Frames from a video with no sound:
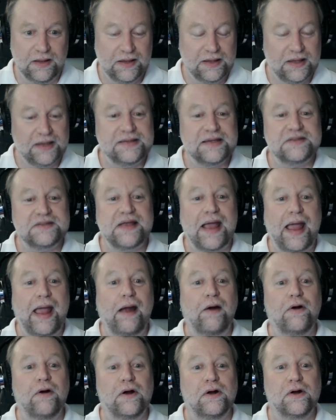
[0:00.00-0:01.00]
It does
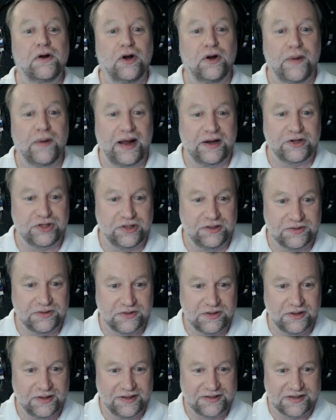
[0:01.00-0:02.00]
error
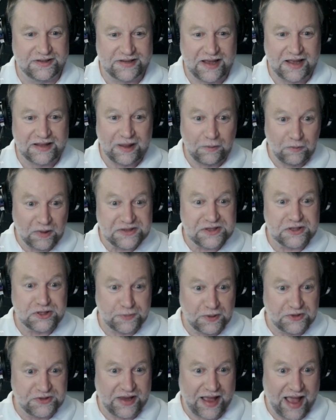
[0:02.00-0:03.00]
corrections. It's to say that wasn't
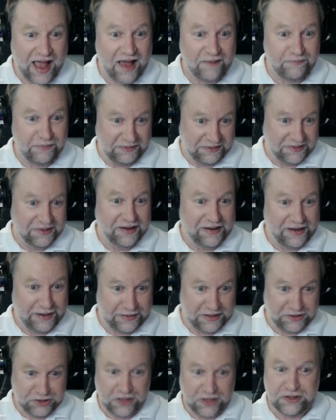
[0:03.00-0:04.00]
supposed to happen. I'm
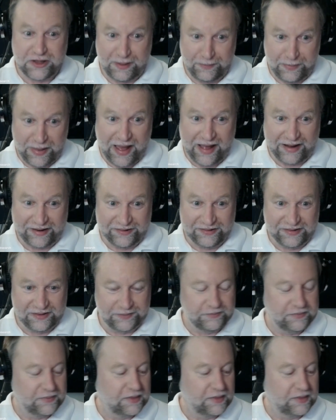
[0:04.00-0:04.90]
going to change that back, right?